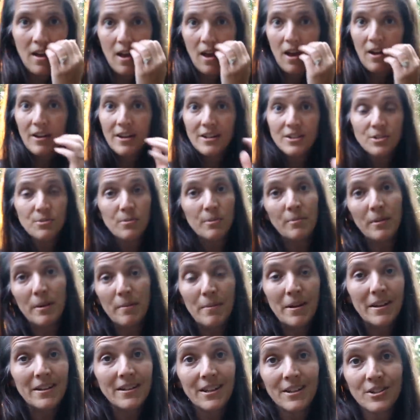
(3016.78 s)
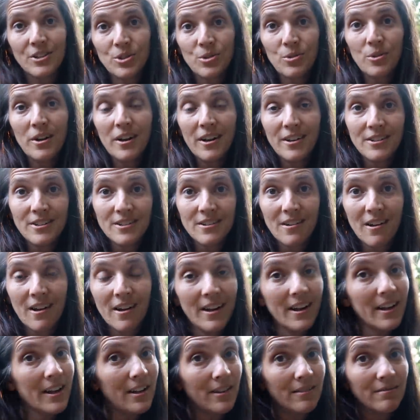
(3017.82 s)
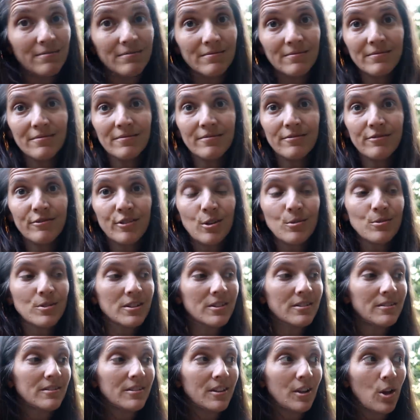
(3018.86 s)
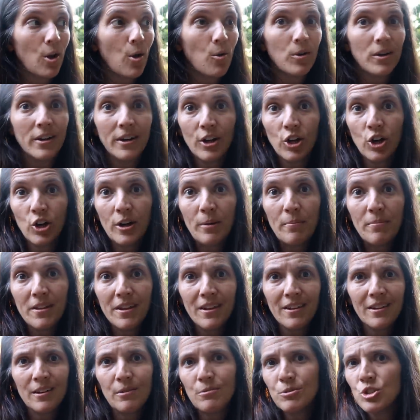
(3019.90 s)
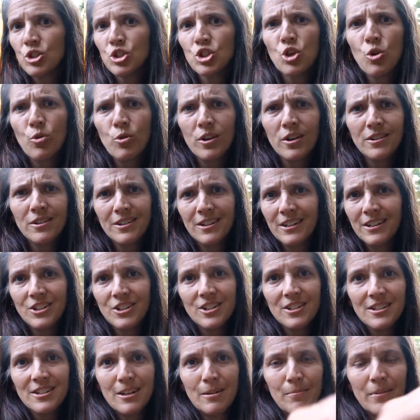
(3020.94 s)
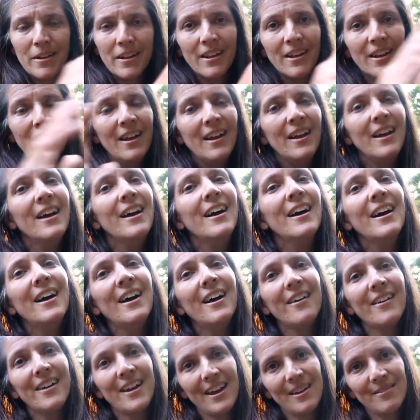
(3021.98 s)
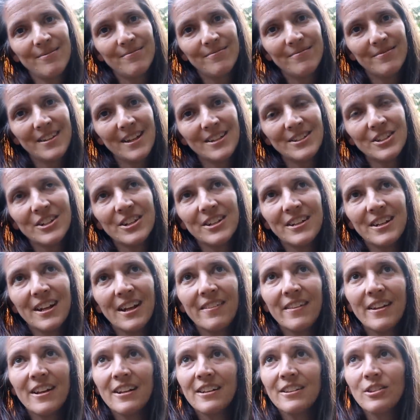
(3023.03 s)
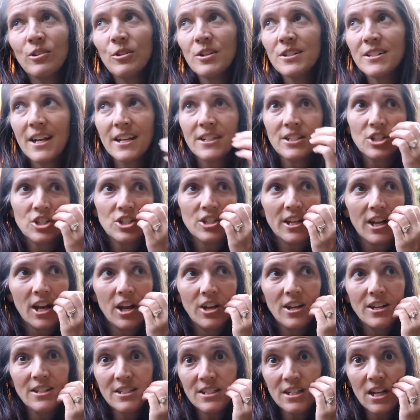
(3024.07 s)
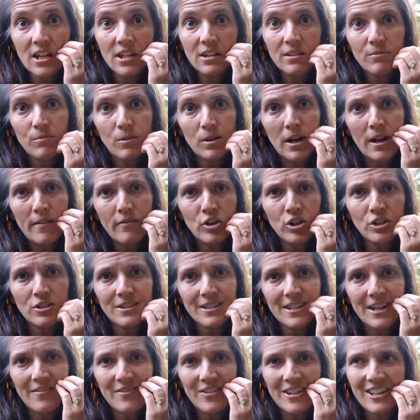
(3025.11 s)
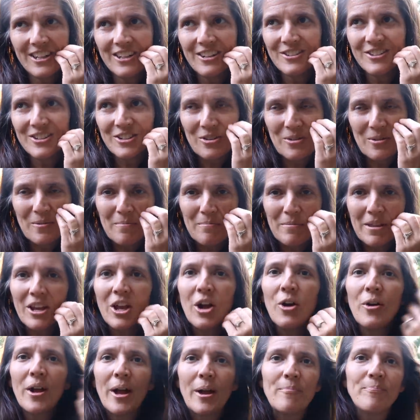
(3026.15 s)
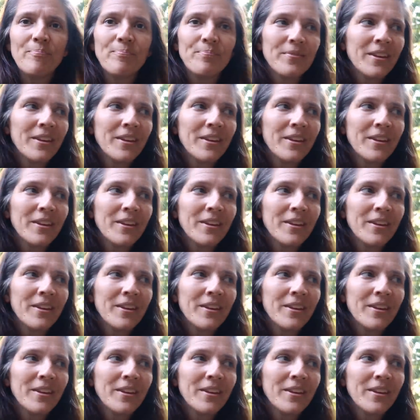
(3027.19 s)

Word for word: all right, so we ran back next door and just got a frozen, the coconut cream thing. And it was so good, delicious. And I'm like, okay, that's a good night. And then Lauren texted, she's like, are you guys done? We're gonna have girls night video. So I'm like, okay,